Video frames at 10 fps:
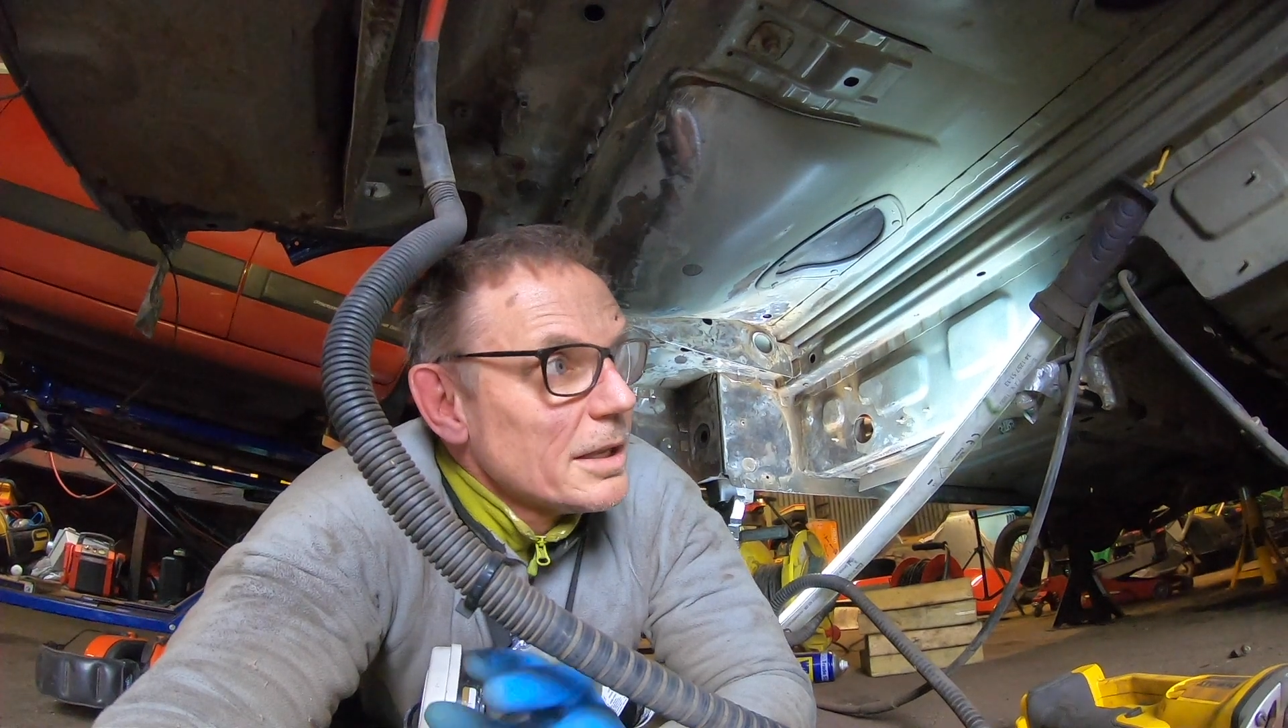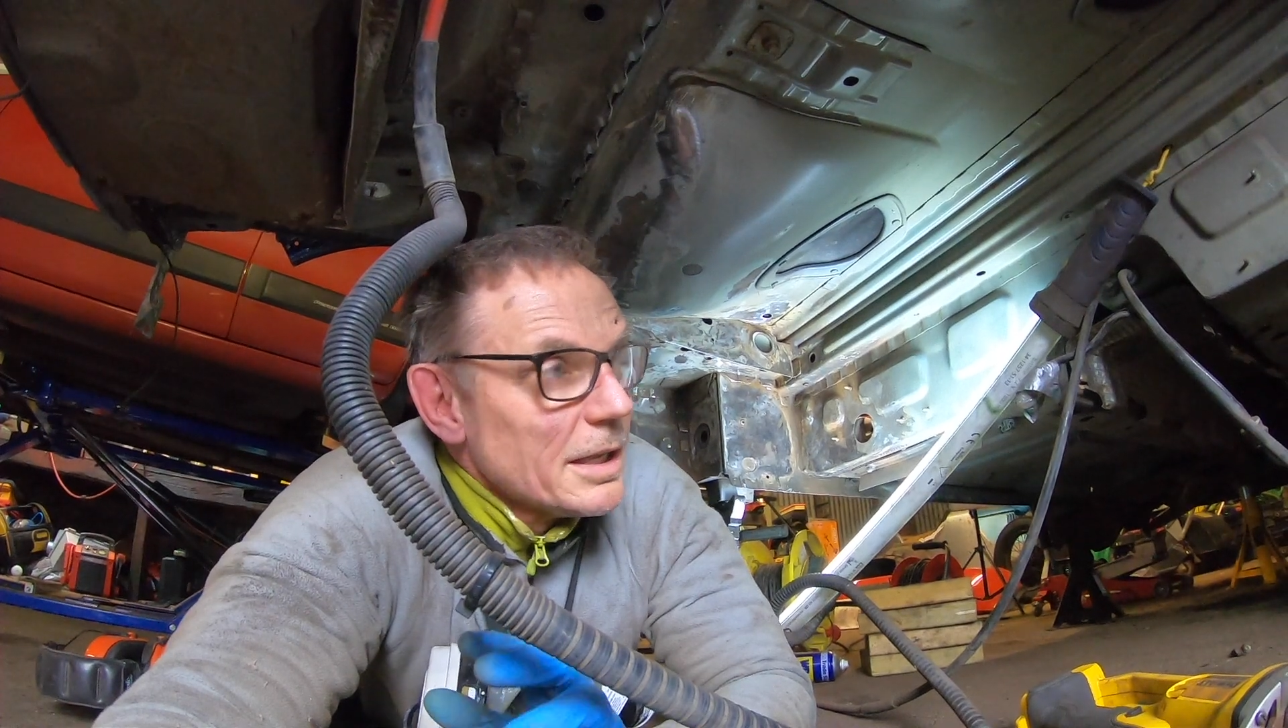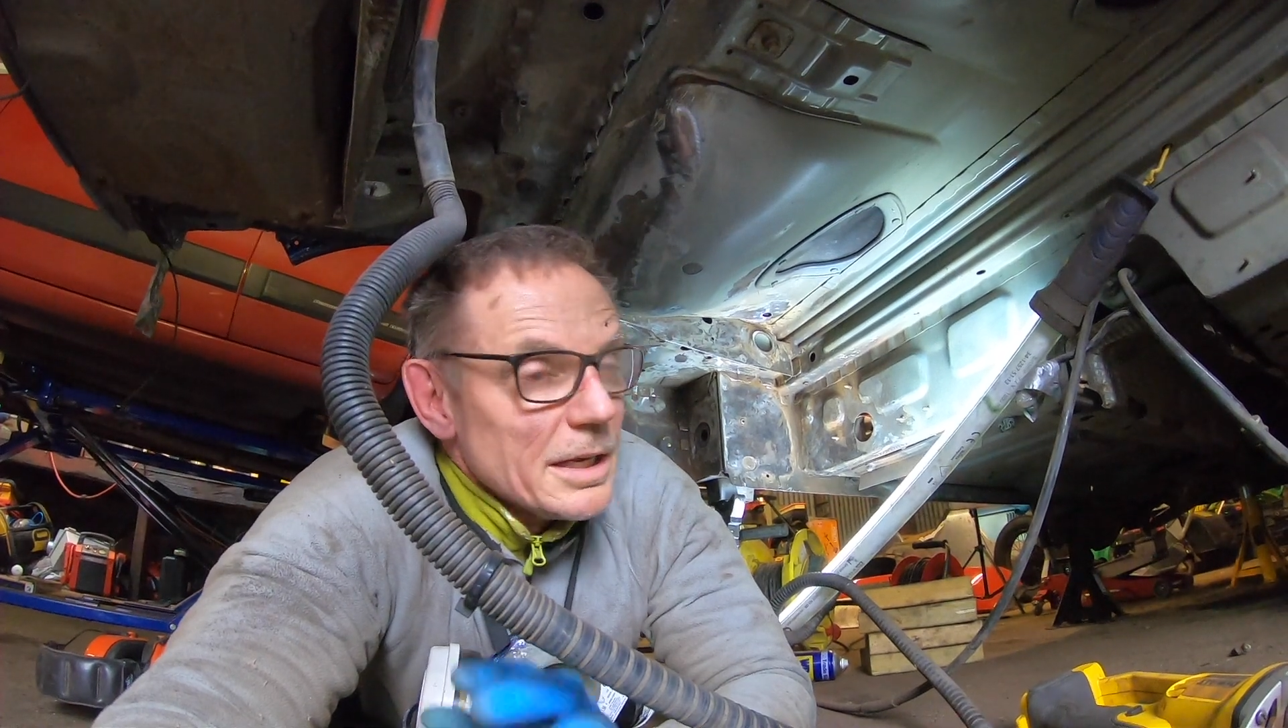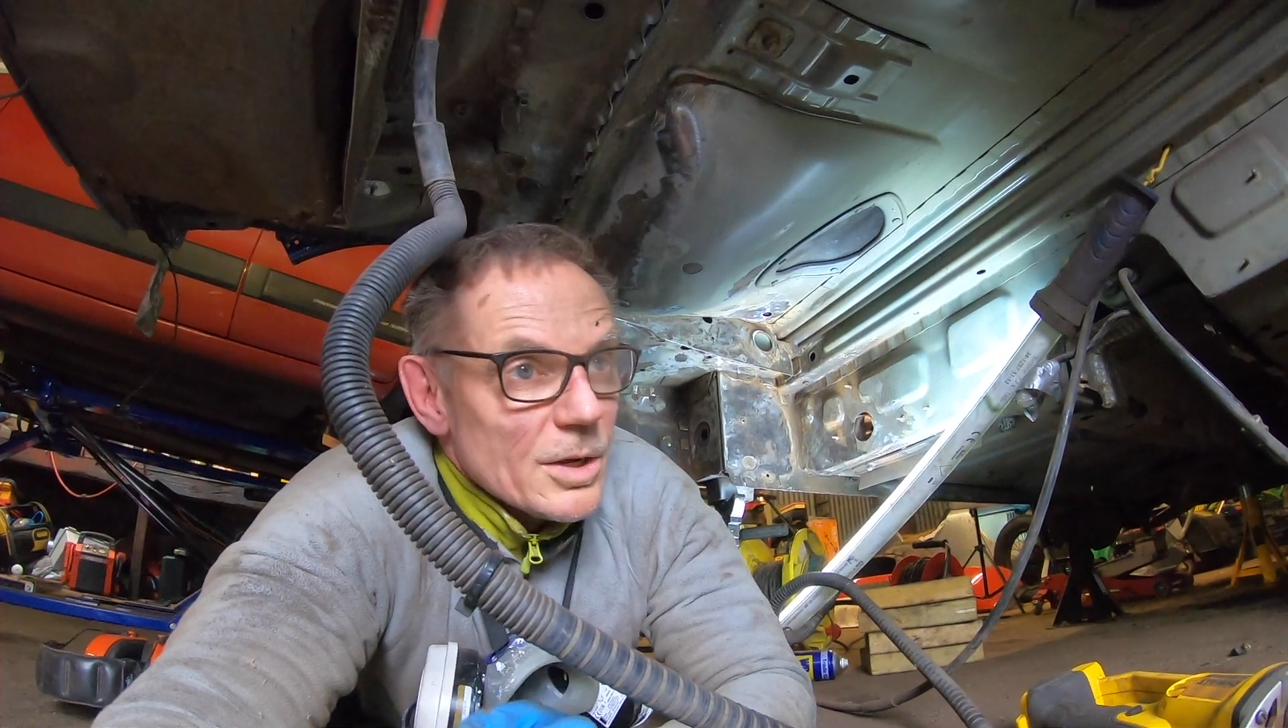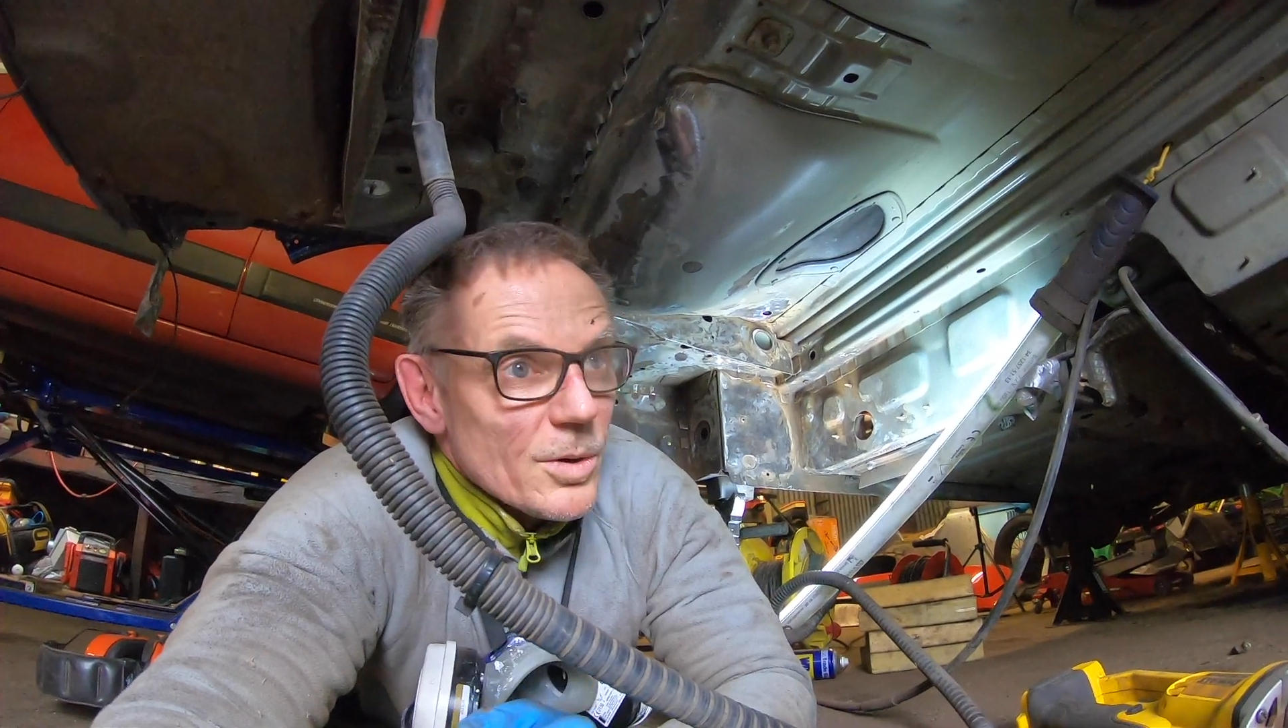
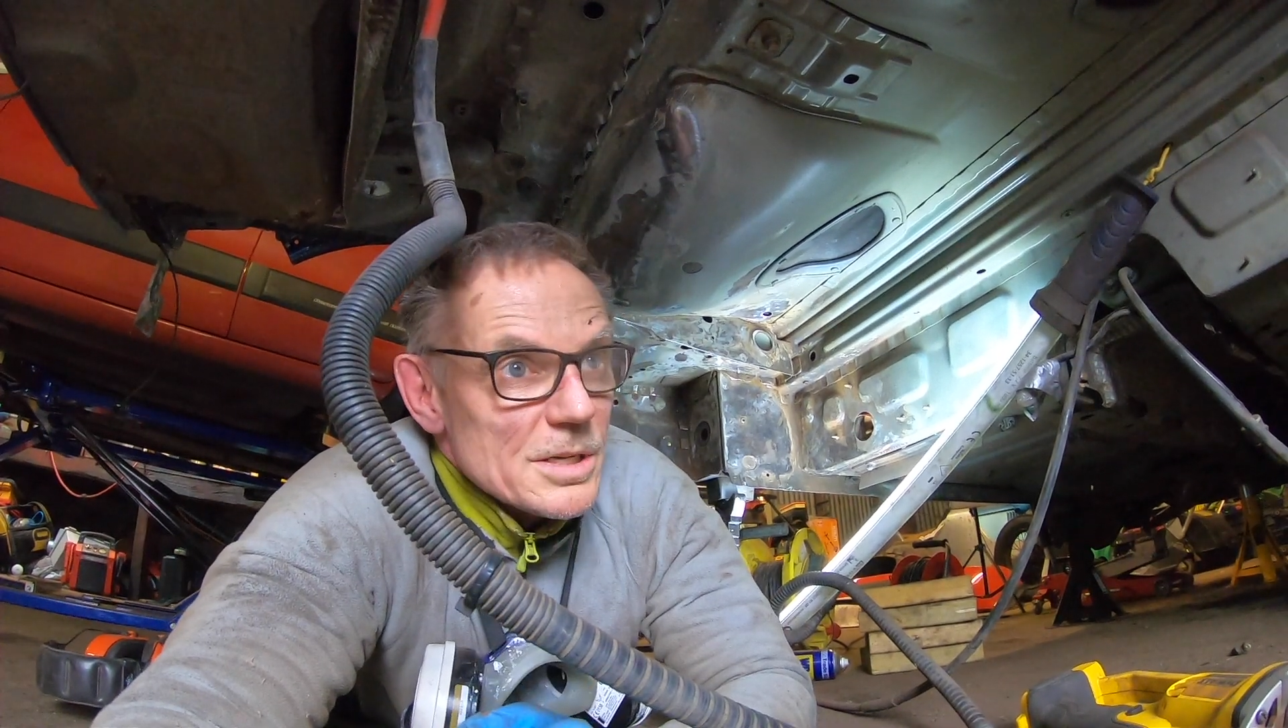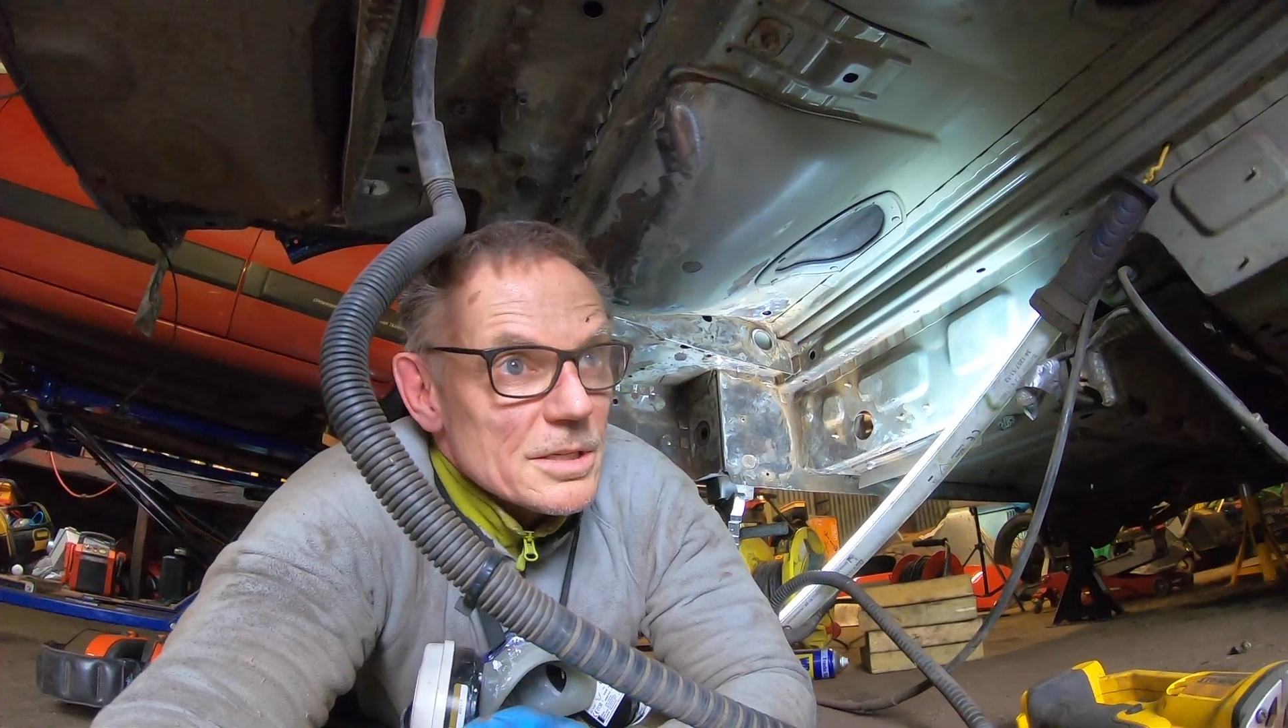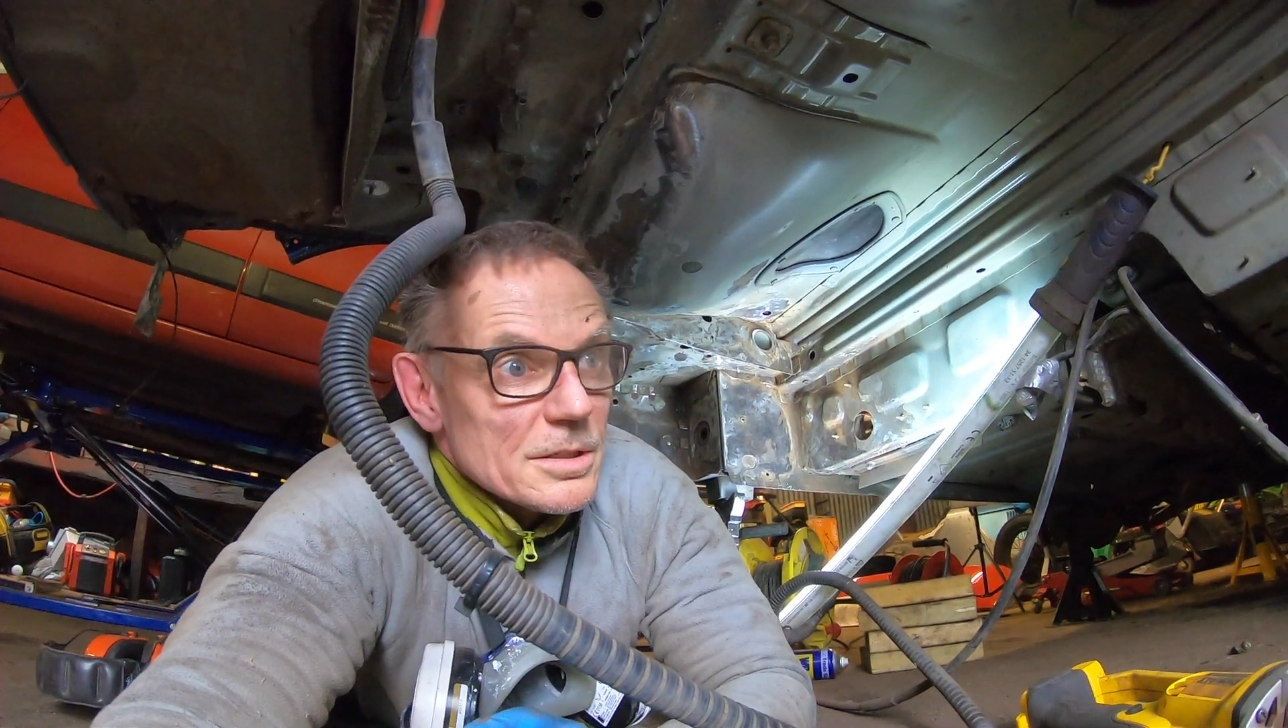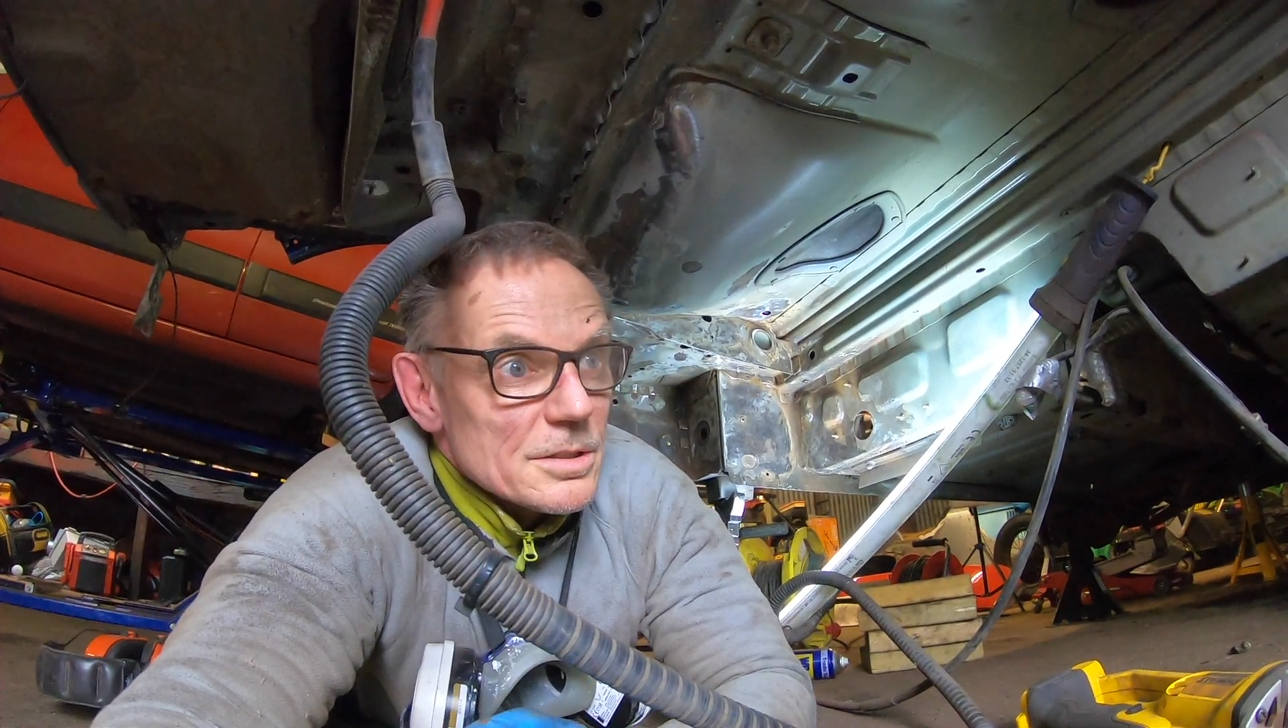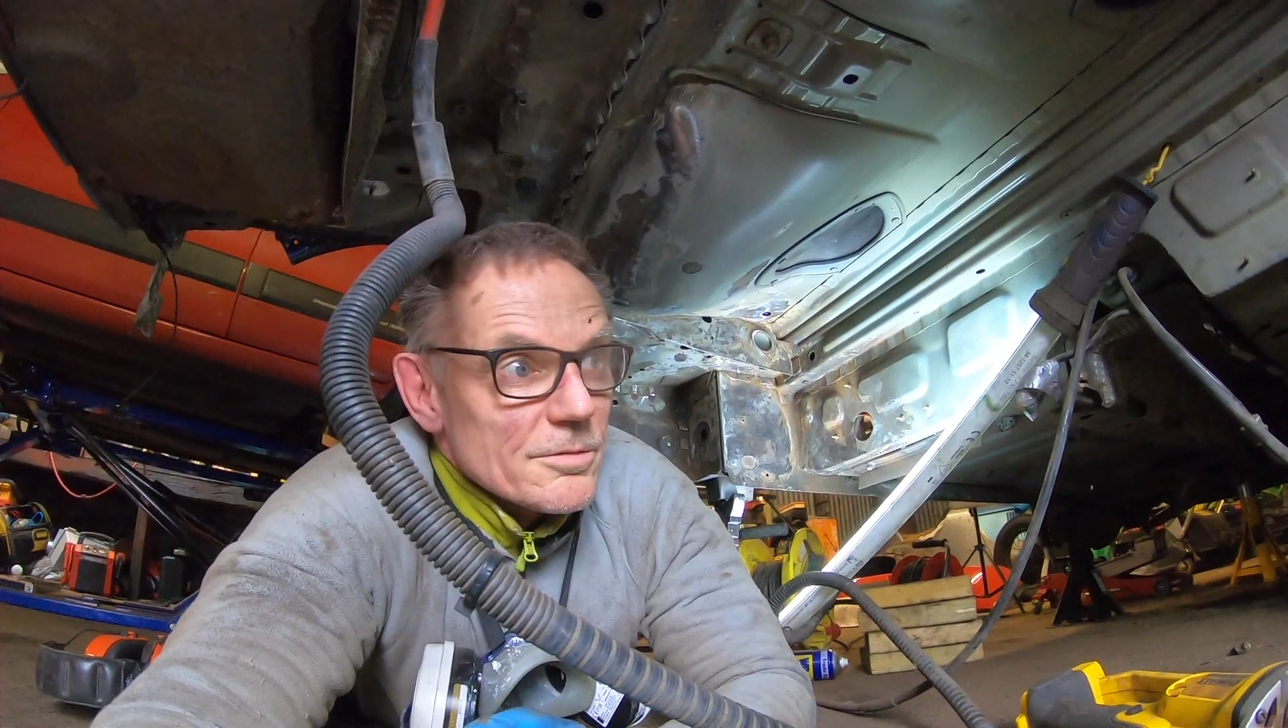Any questions